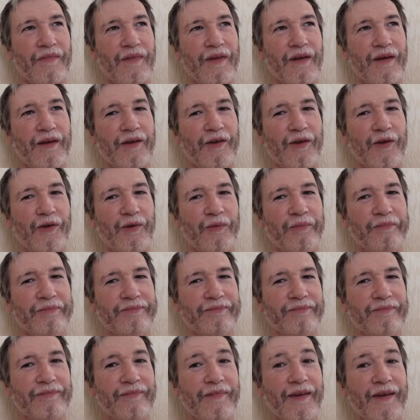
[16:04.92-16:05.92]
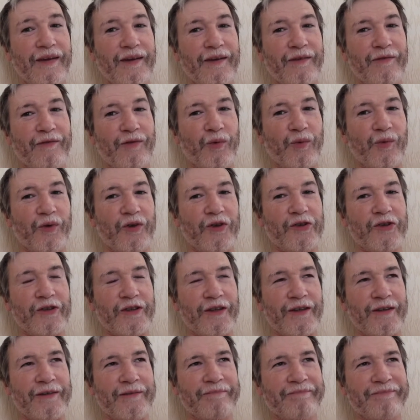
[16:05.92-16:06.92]
Thank you for
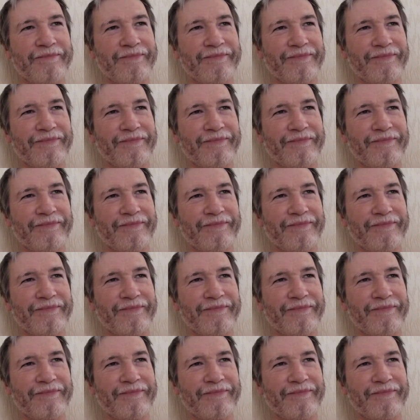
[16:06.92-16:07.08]
watching.